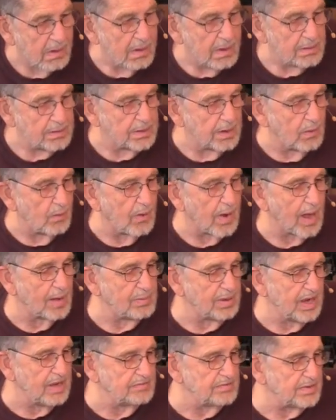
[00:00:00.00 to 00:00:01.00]
You know why I
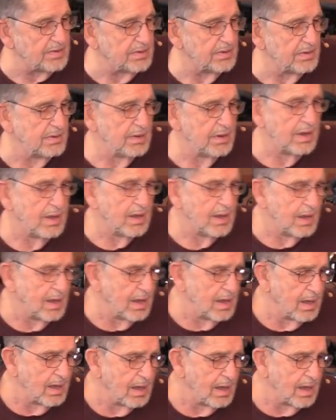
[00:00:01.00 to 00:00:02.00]
believe it?
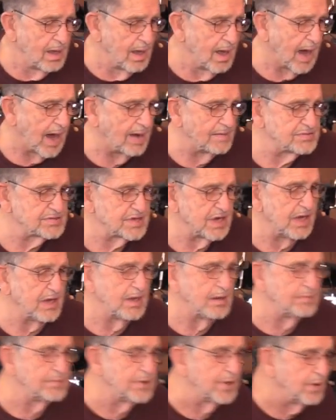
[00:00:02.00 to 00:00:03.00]
I've seen
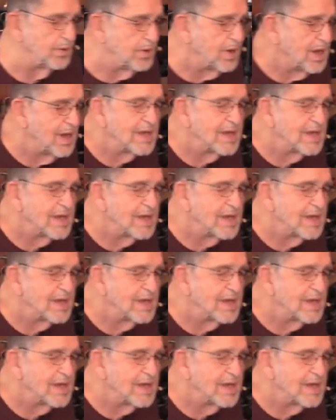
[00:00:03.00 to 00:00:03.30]
him do